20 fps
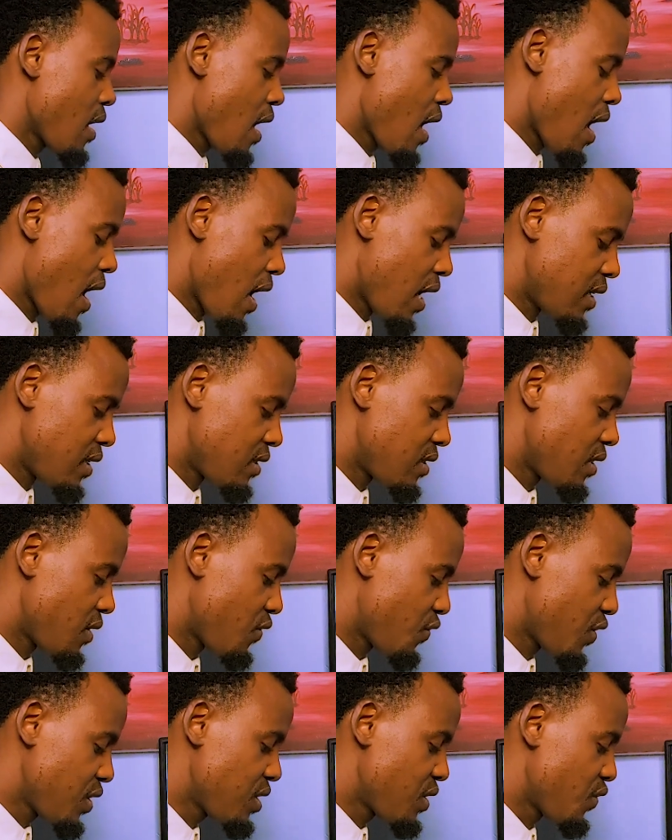And
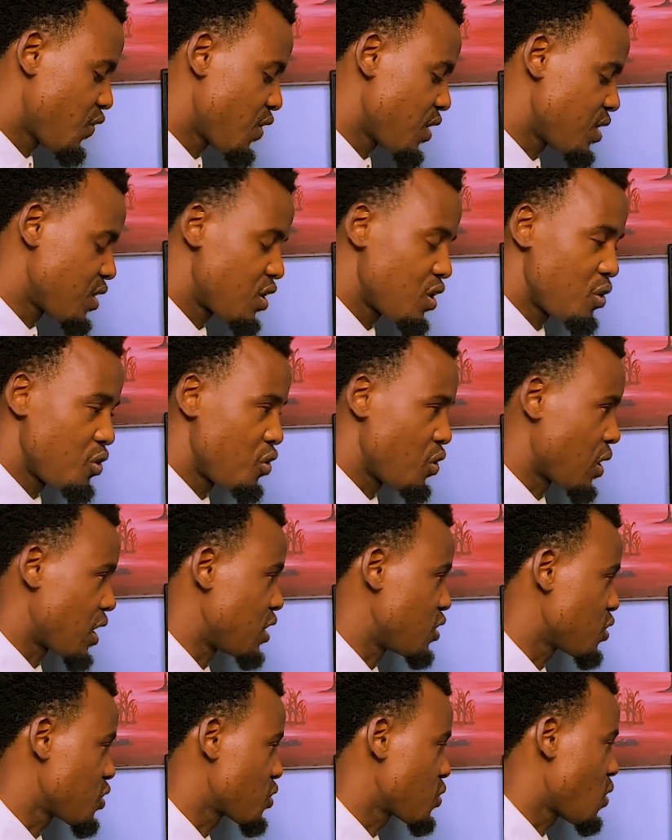first and first, you can
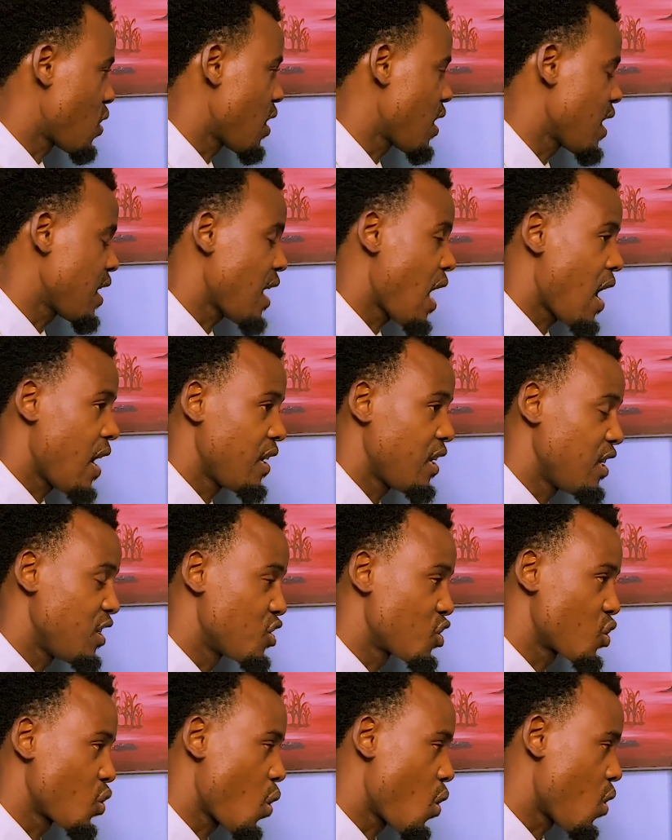just go ahead and
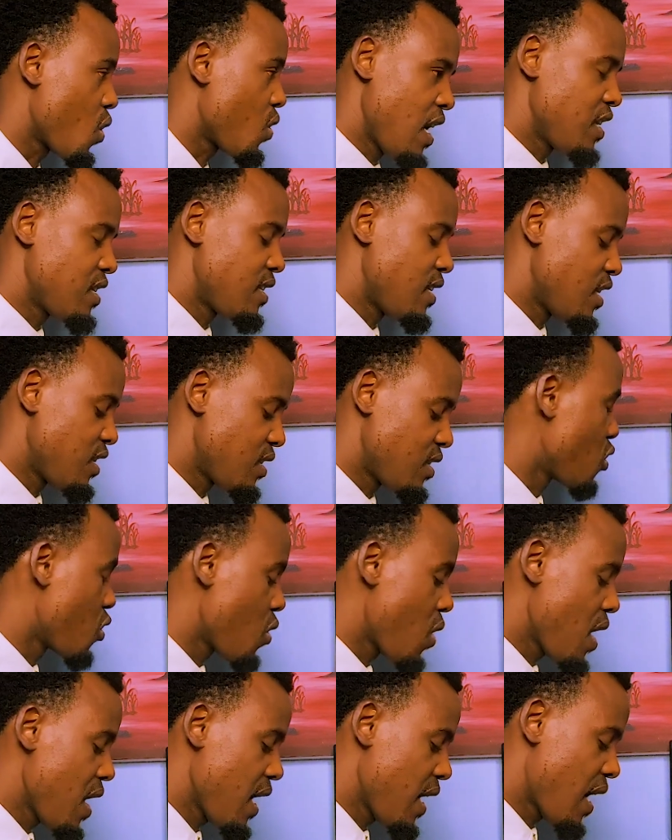install SNES.
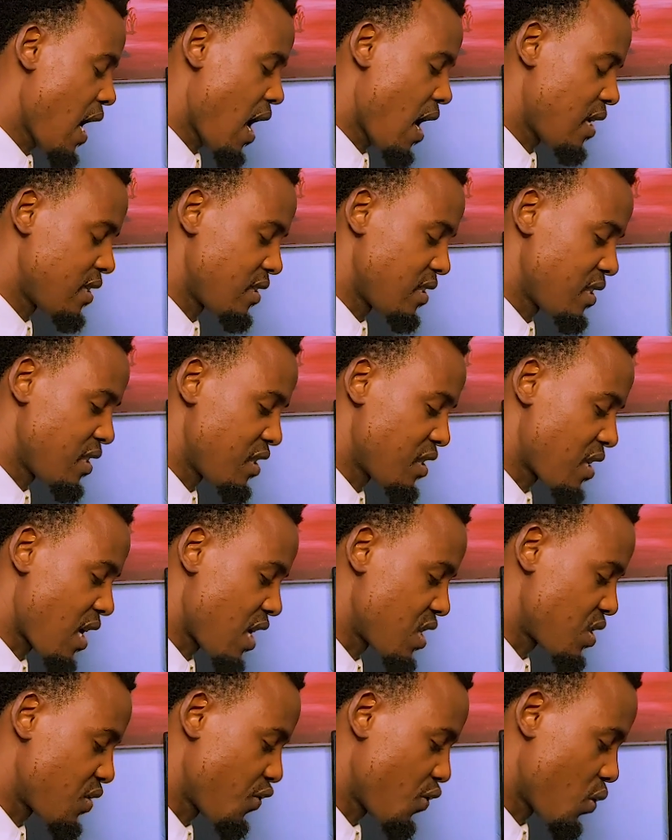Go ahead and still
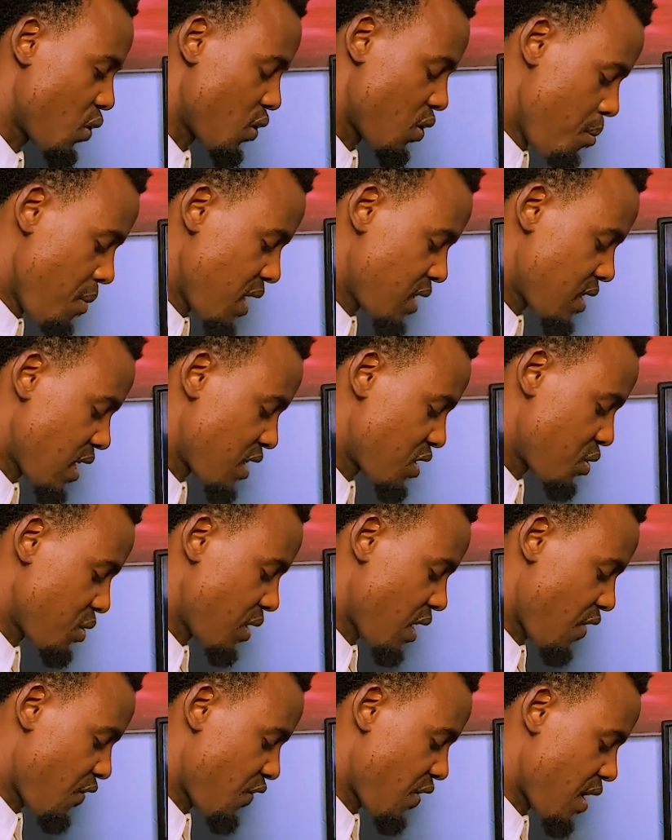search for
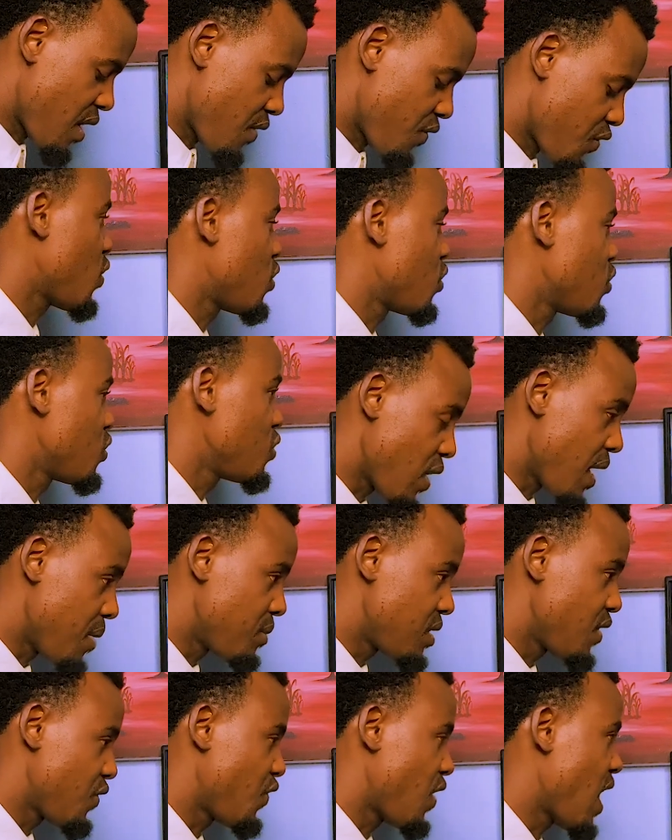MetaTrader 5 or
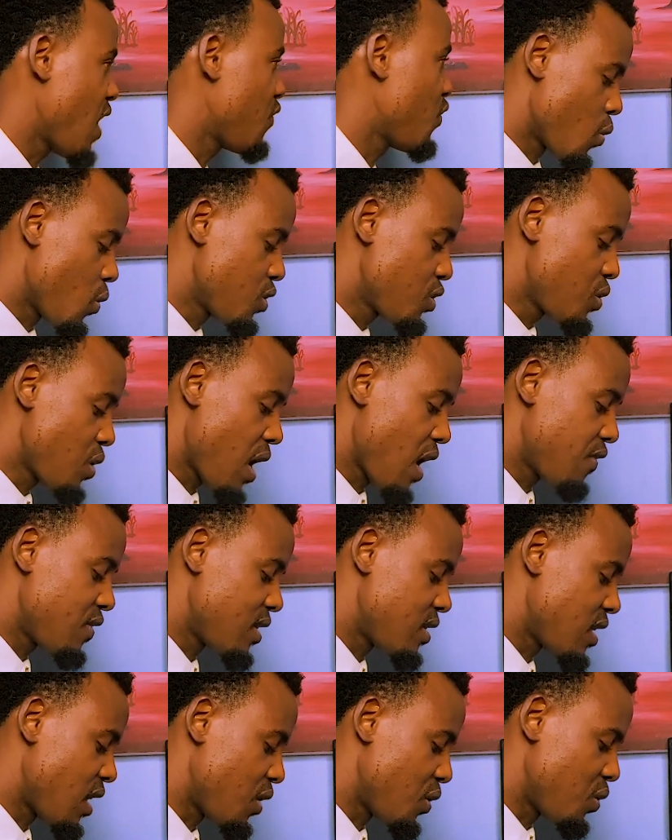MT5. Once you have
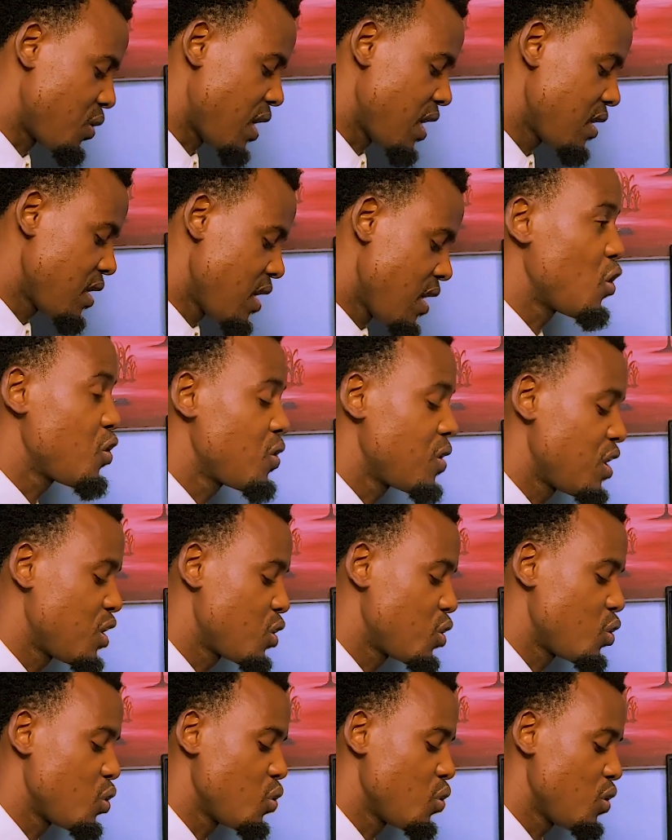them downloaded, all you need
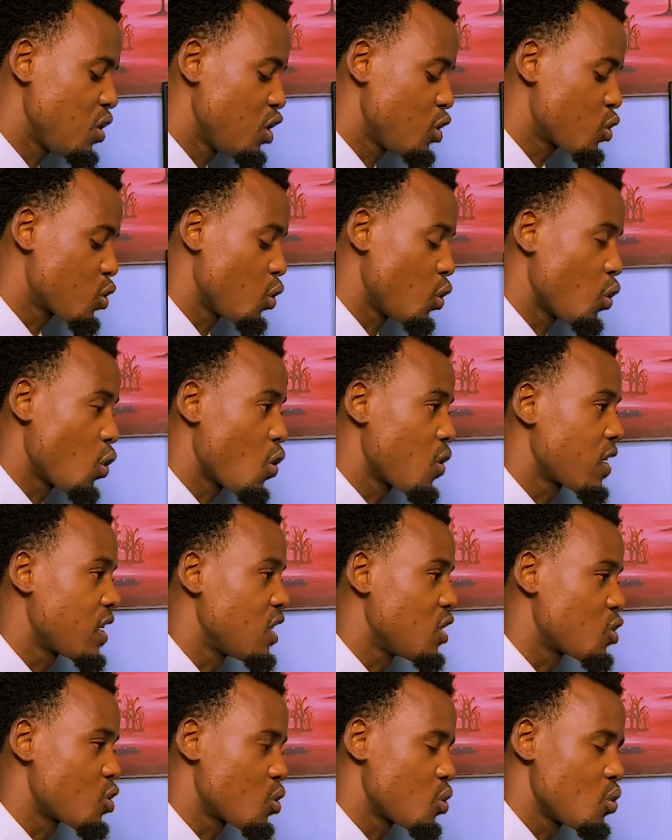to do is to log
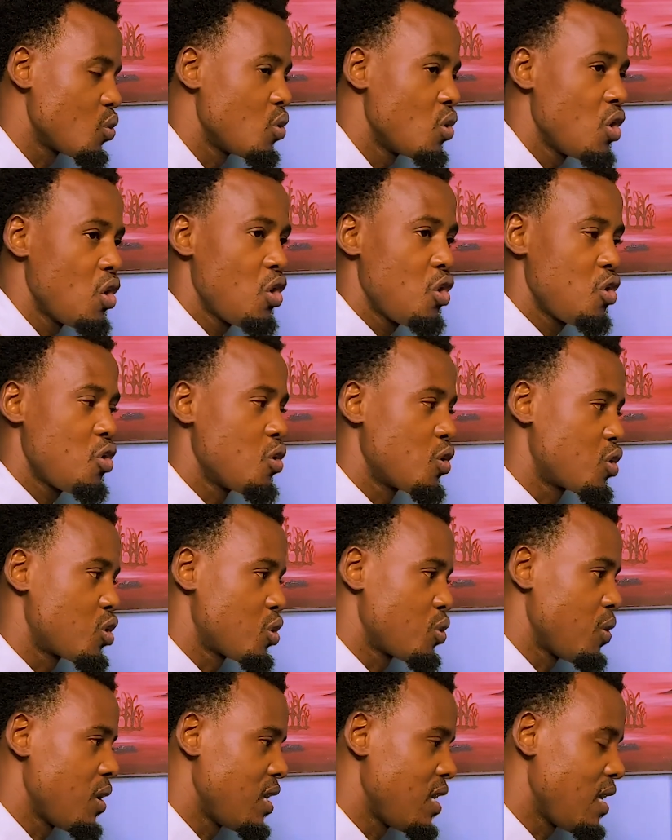into your
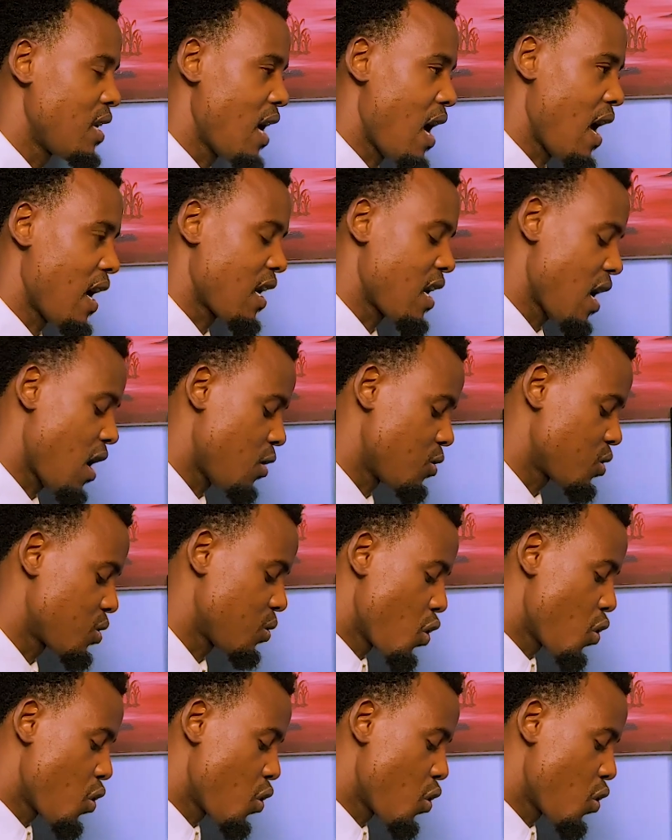trading account.